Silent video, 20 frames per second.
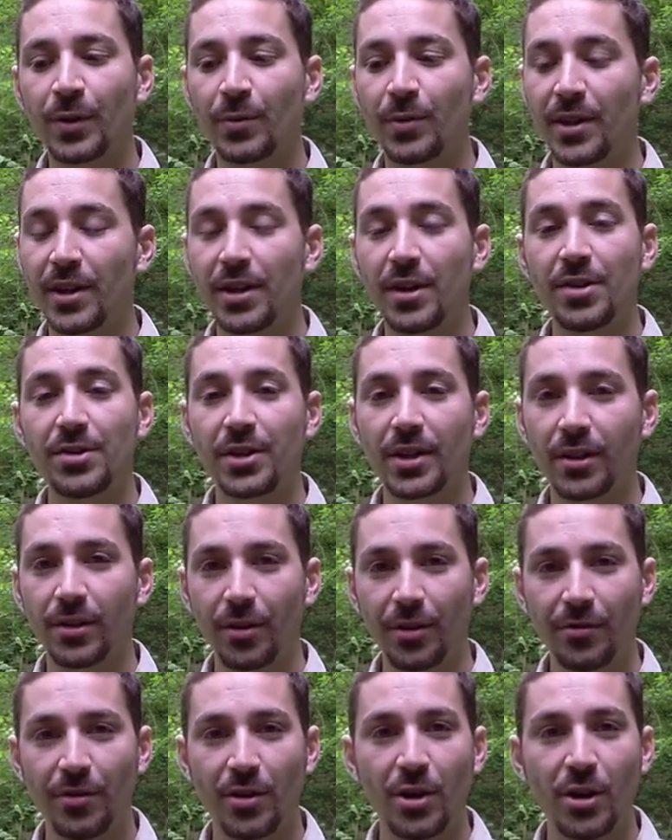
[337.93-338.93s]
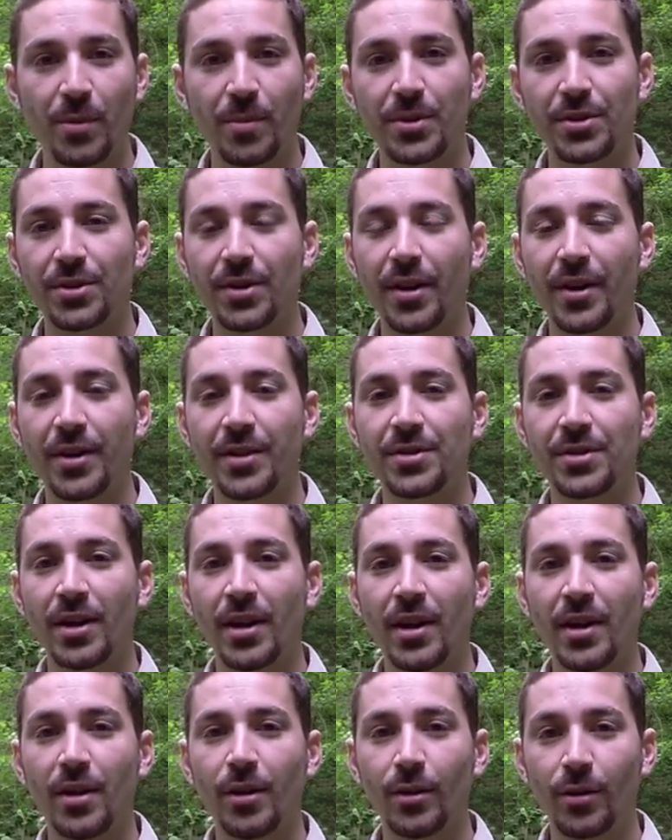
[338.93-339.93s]
where they're using a lot of herbicides,
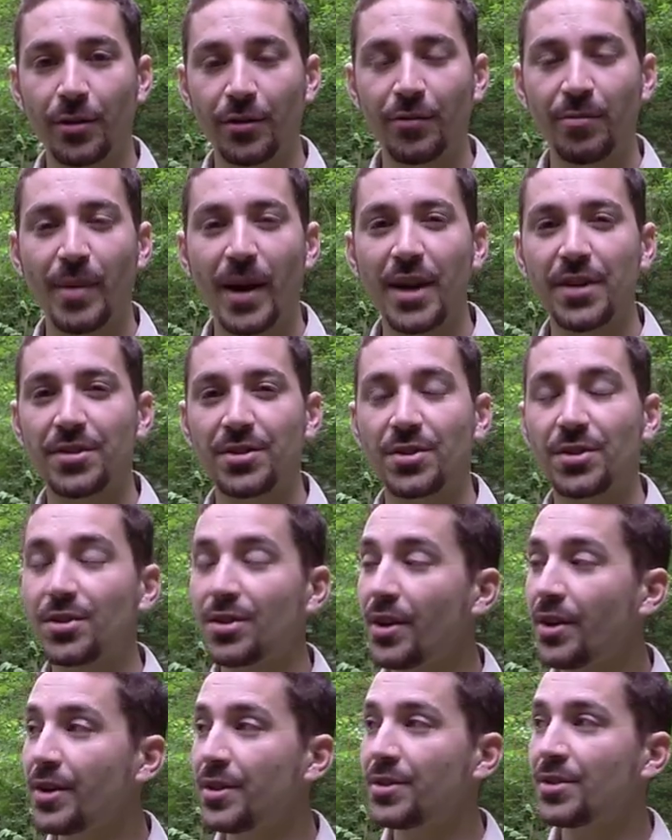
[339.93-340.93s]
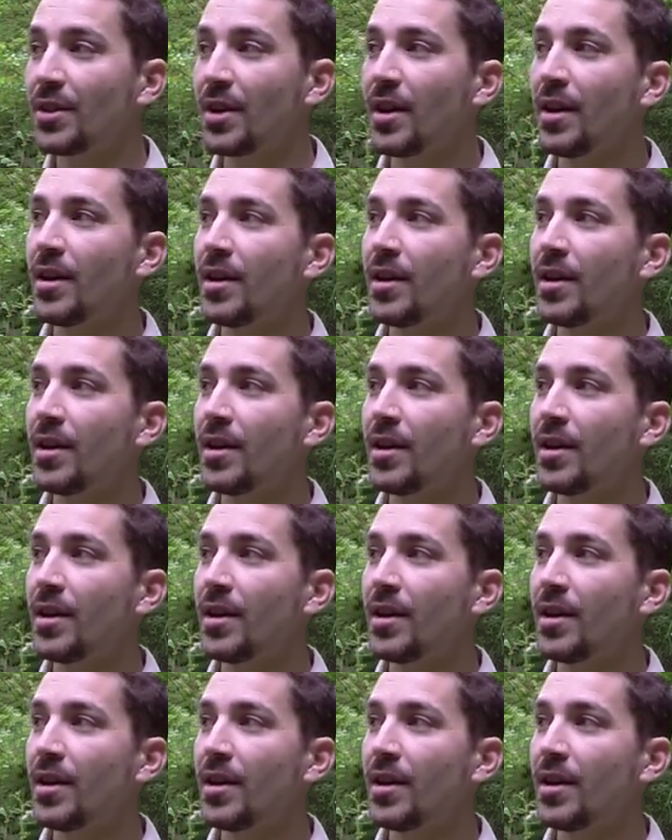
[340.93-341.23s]
a lot of pesticides,